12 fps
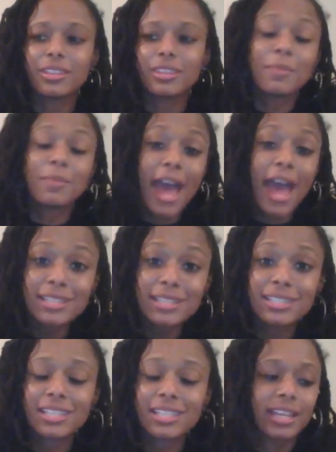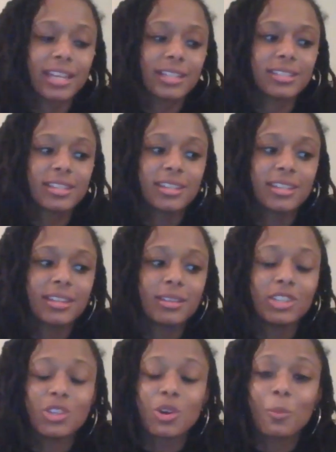the past and,
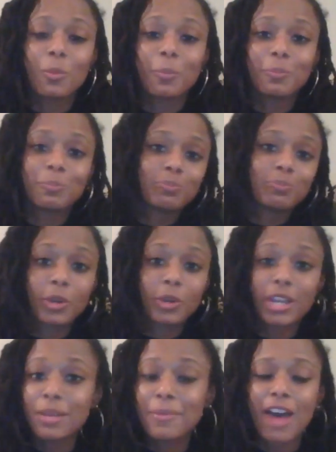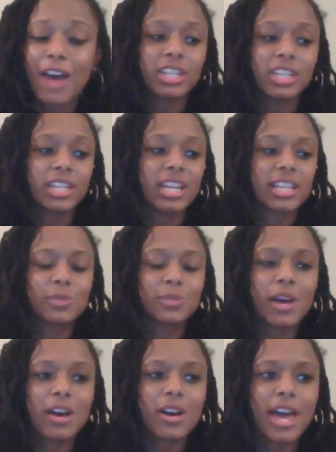you know, pray about it as
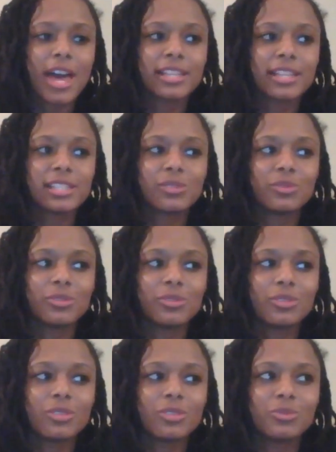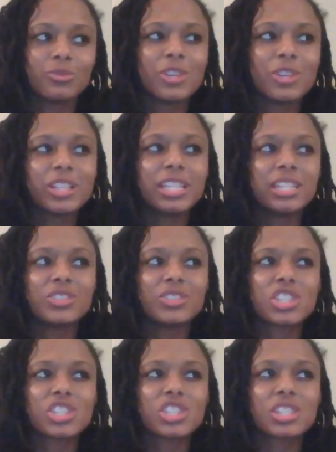well as really
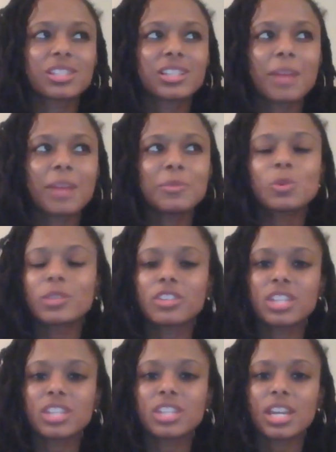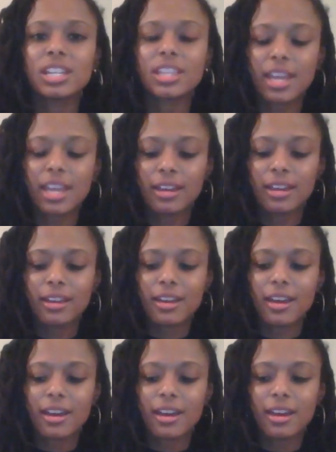just come to an understanding that
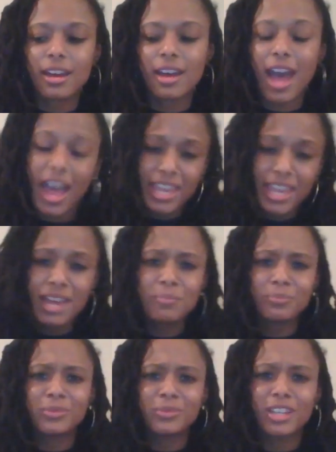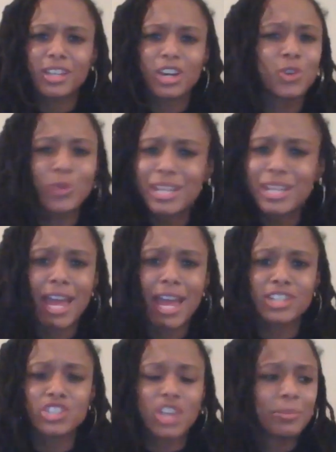I am a great
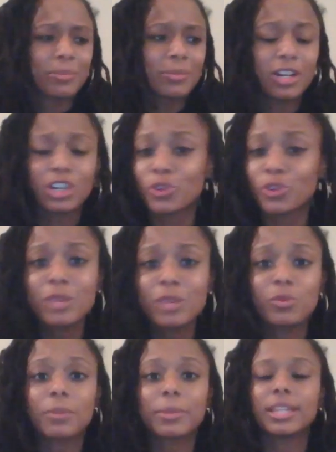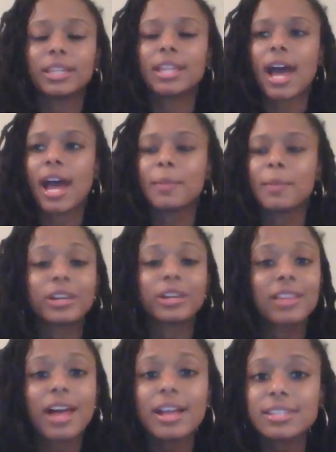catch. I'm a great woman. I
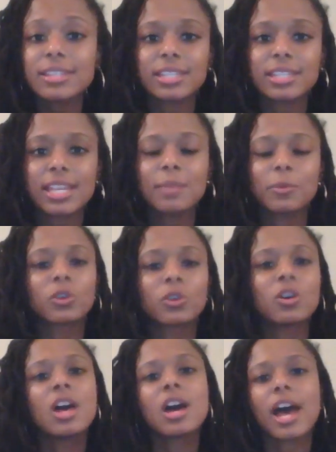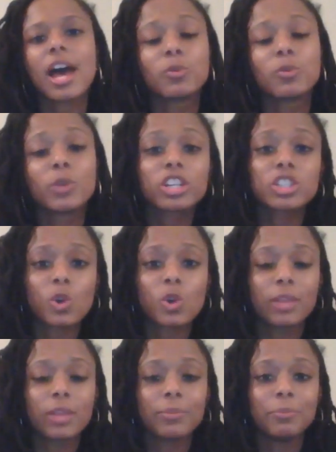bring a lot to the table. I worked
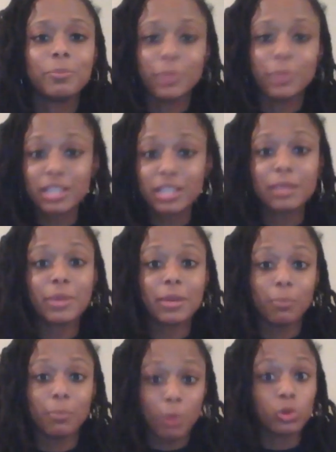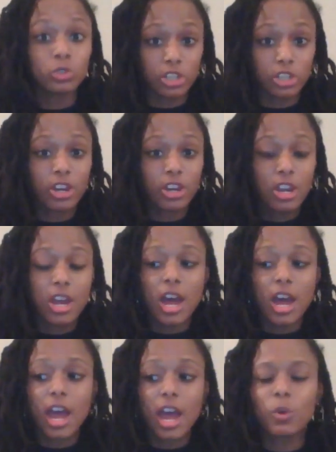on being a bit bolder.
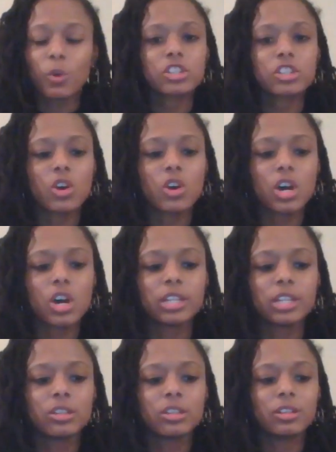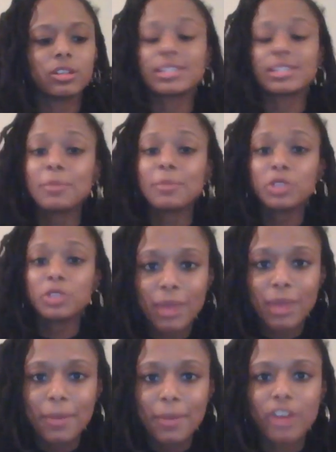I worked on
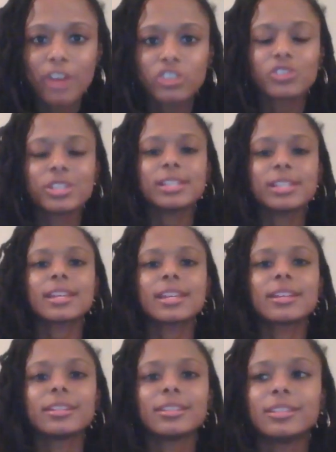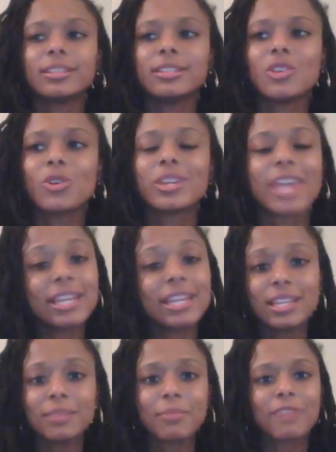establishing my boundaries, you know,
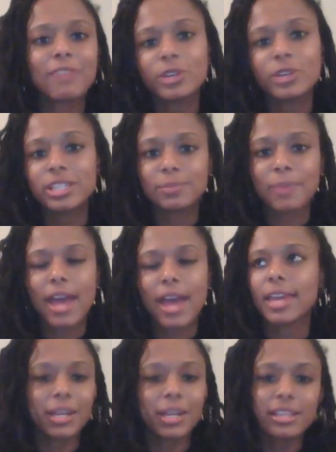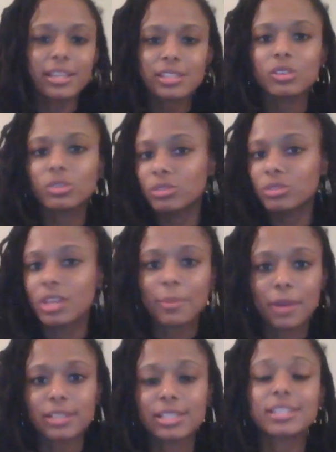gaining my voice back. But I had to go through that
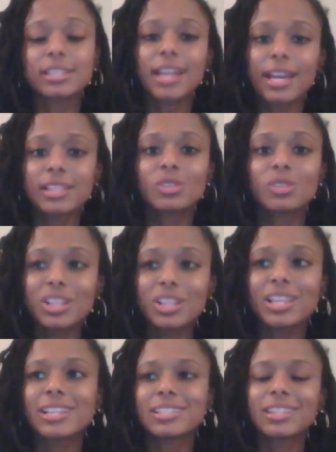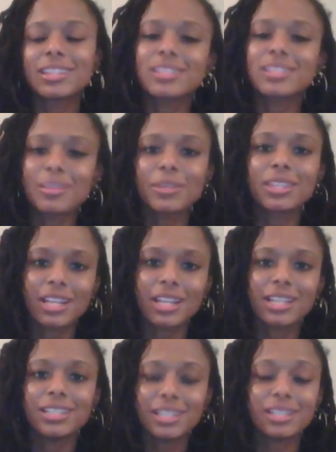process and I had to realize that that's something that
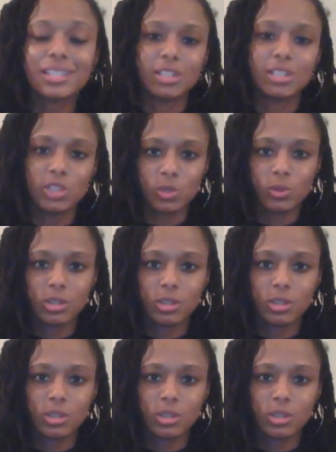I needed to do.